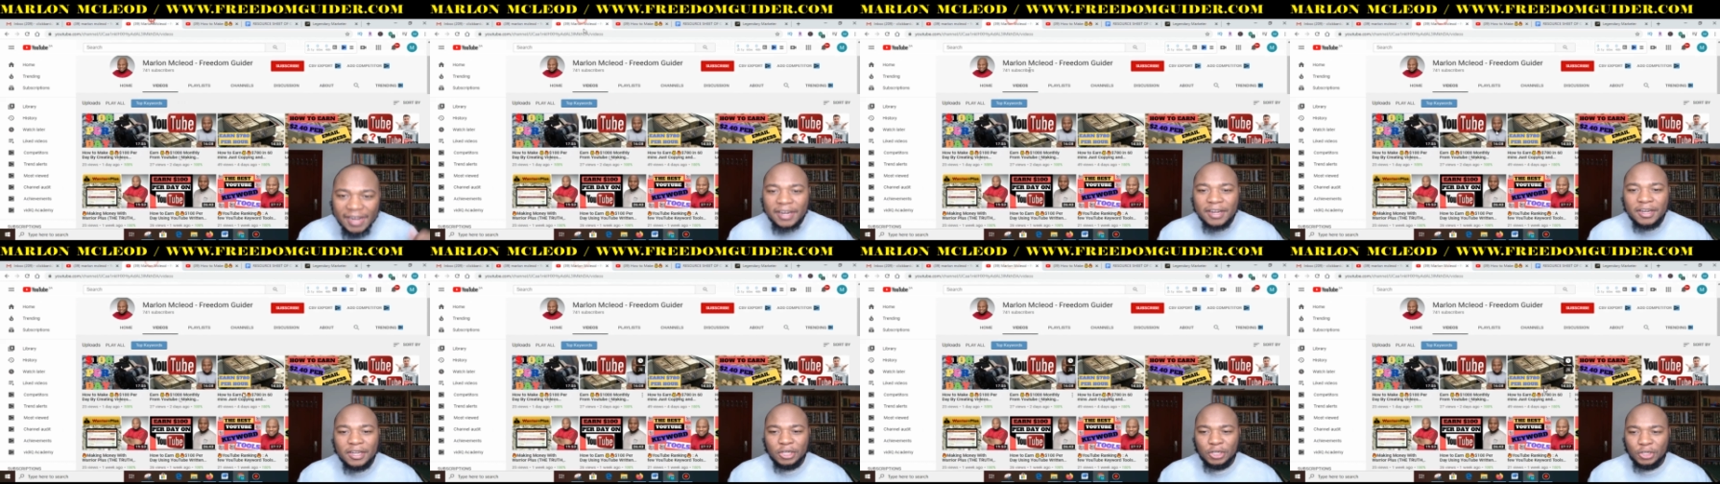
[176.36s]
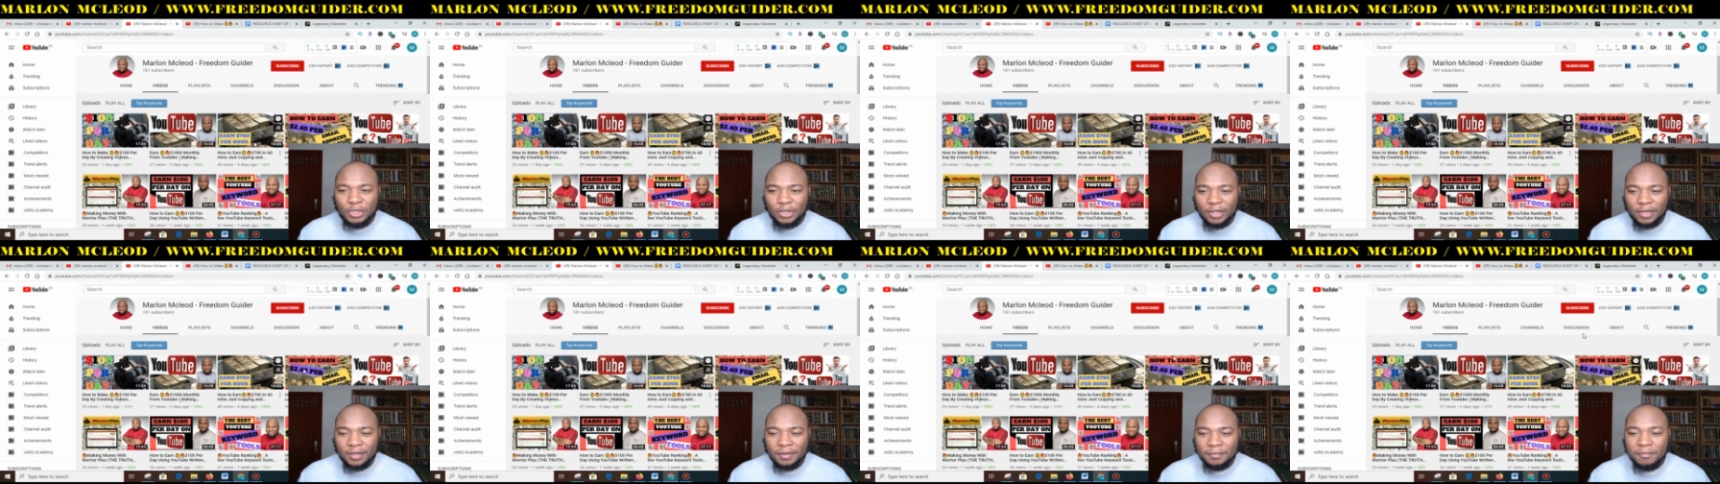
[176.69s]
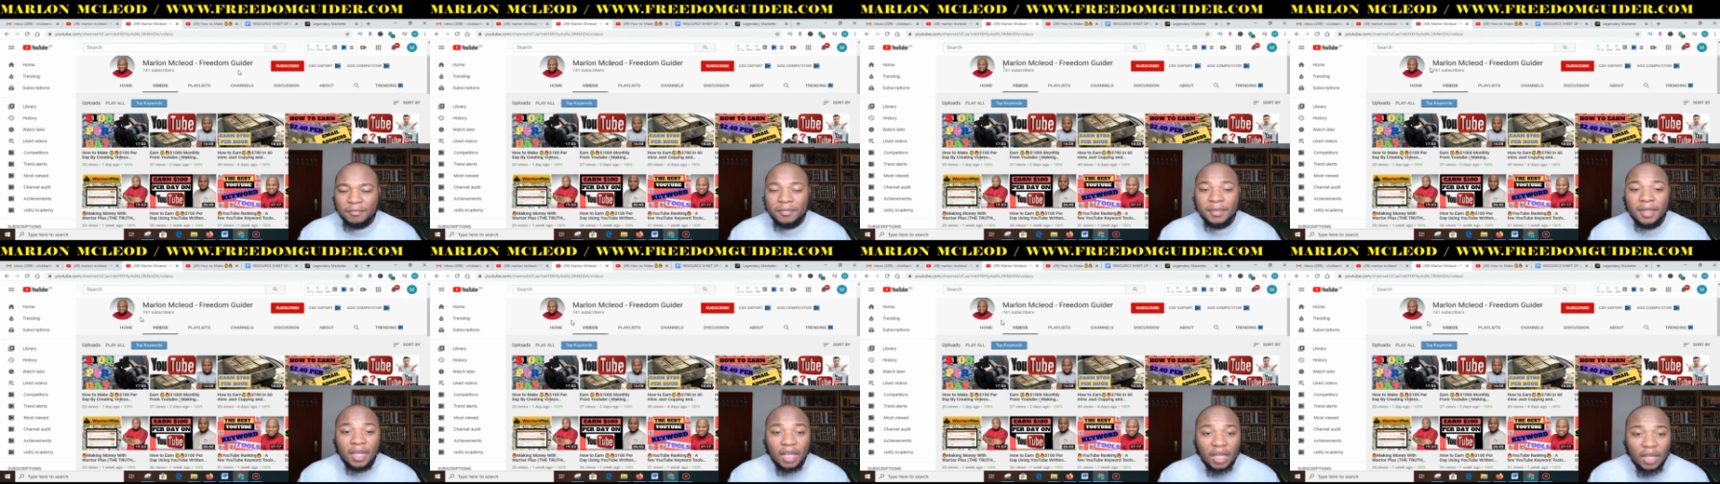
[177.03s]
in addition,
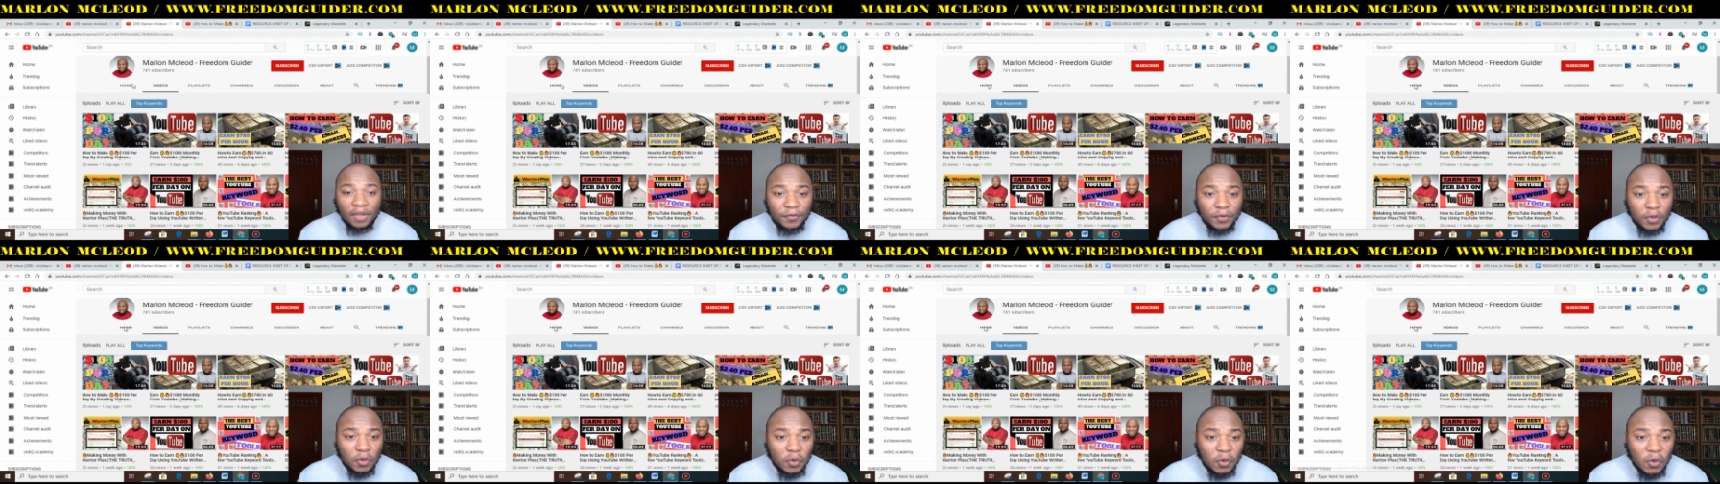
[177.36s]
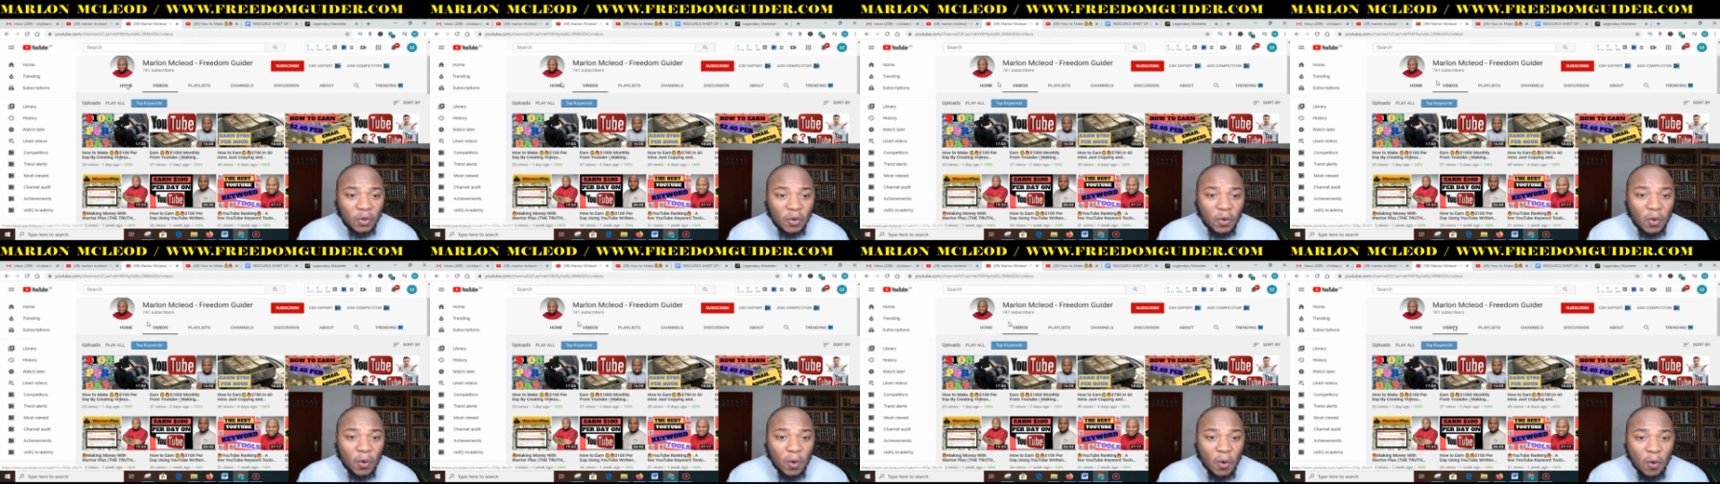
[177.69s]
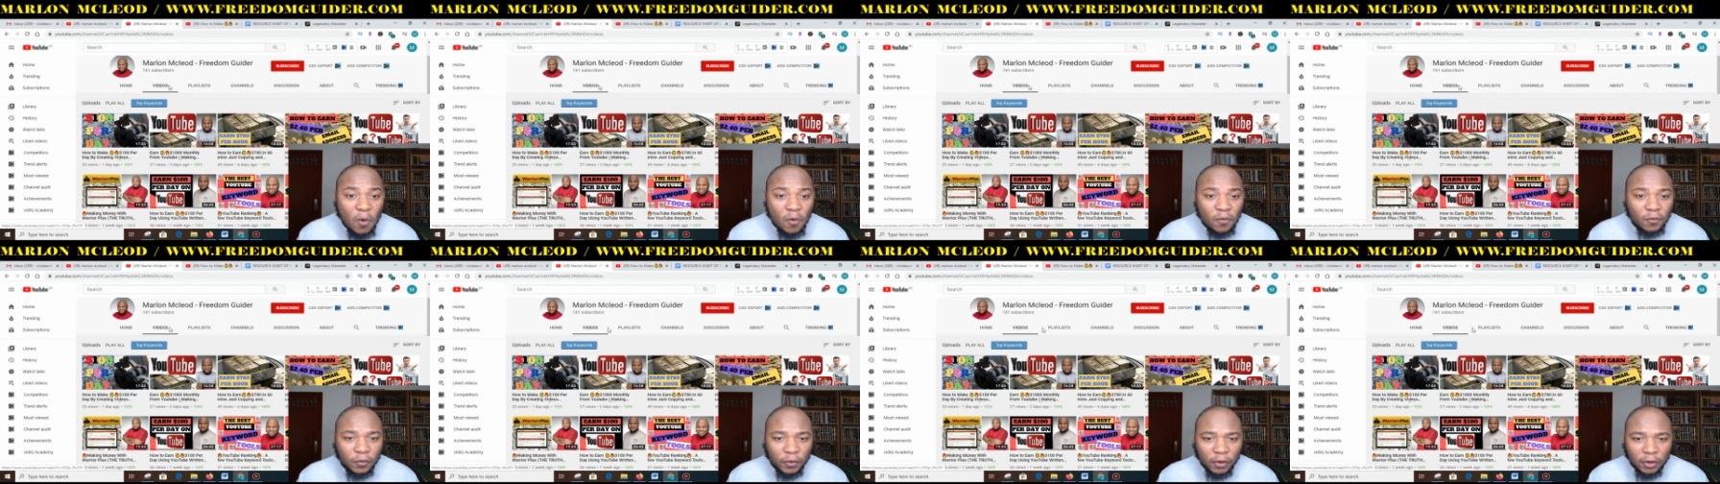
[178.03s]
if you go
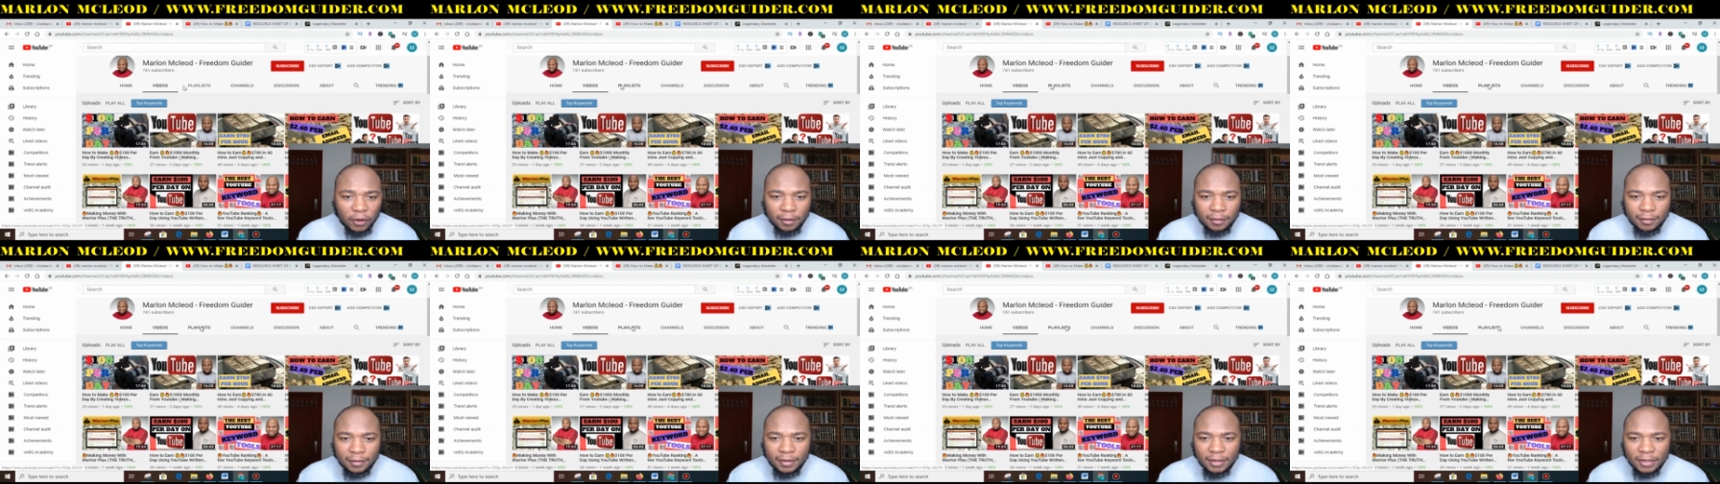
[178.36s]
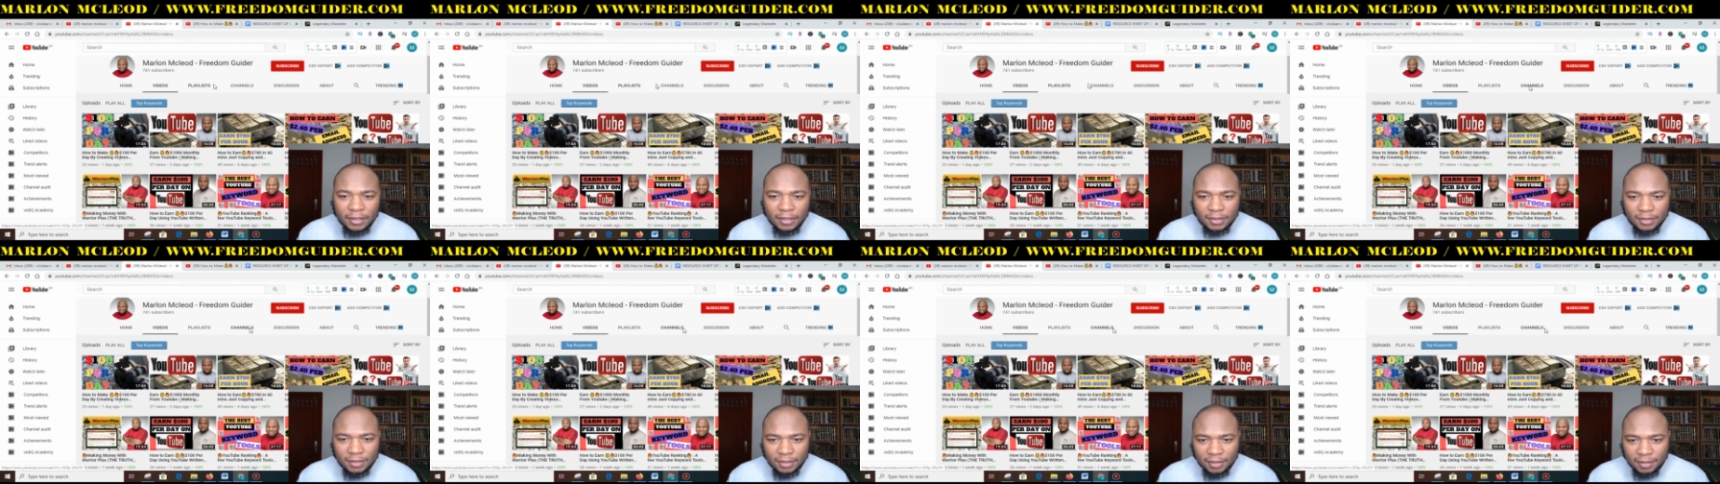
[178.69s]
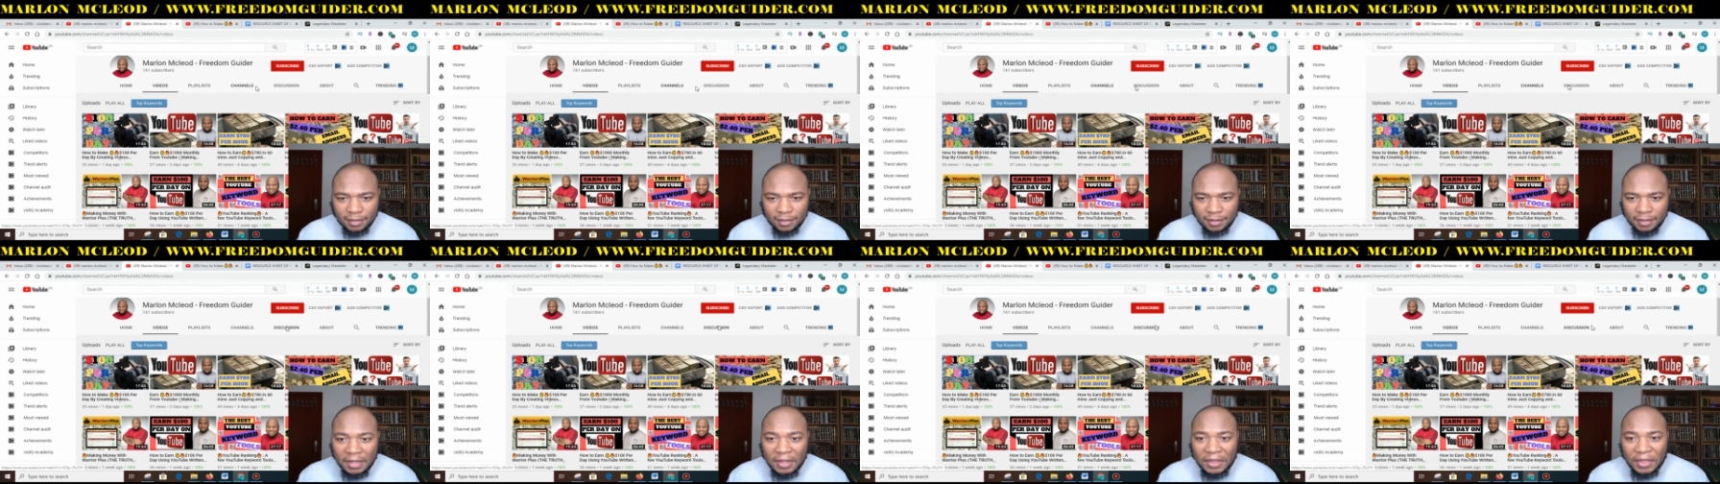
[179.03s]
over
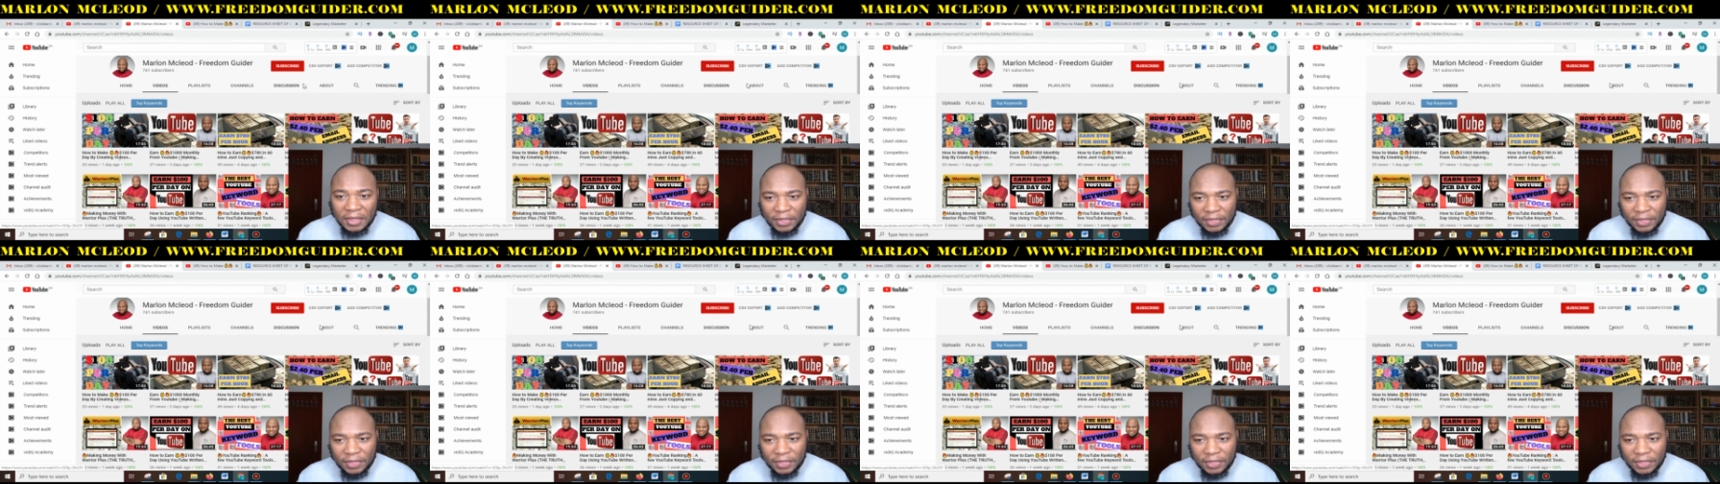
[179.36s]
to